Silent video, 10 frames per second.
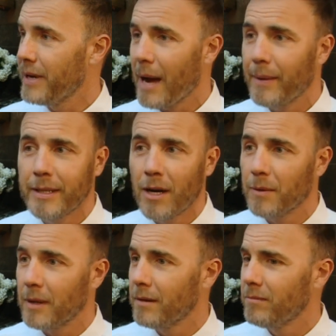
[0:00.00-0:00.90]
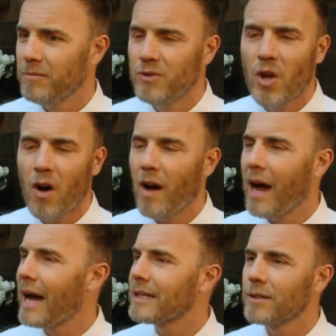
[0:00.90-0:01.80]
now I know her, not
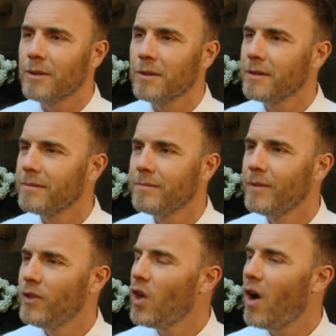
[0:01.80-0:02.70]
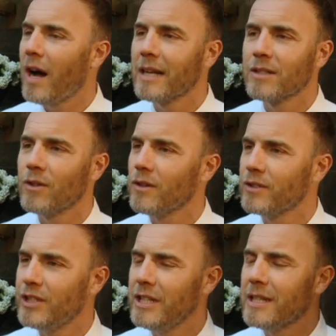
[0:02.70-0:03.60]
at all. Not at all.
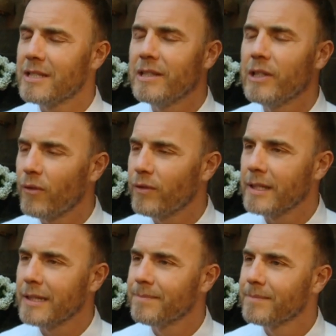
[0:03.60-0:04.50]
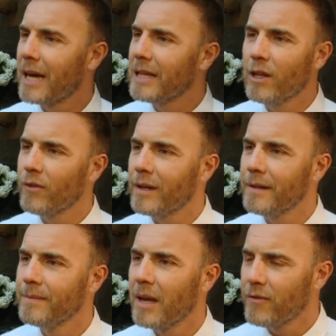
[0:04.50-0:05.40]
She is lovely. I love her.
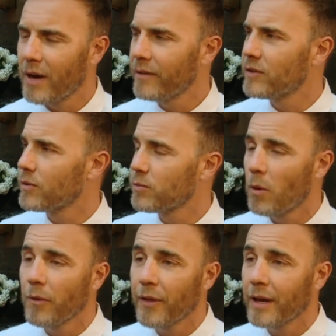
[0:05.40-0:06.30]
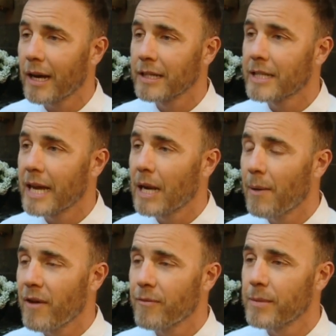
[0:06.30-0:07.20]
In fact, if there's one thing I can take
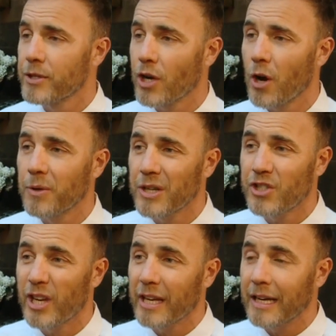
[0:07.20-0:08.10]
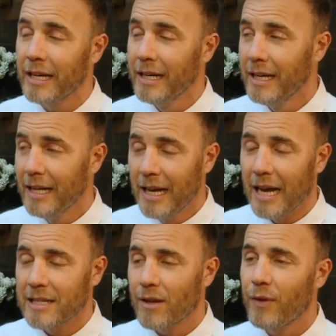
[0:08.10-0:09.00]
away from the show this year,
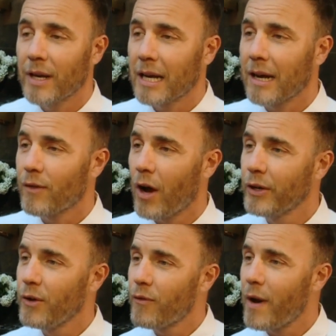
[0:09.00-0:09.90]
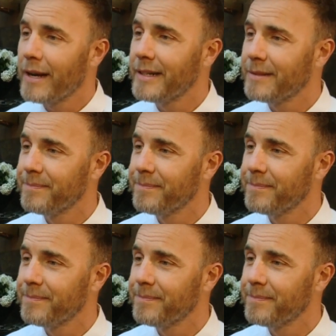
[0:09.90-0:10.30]
is I feel like I've got a new friend.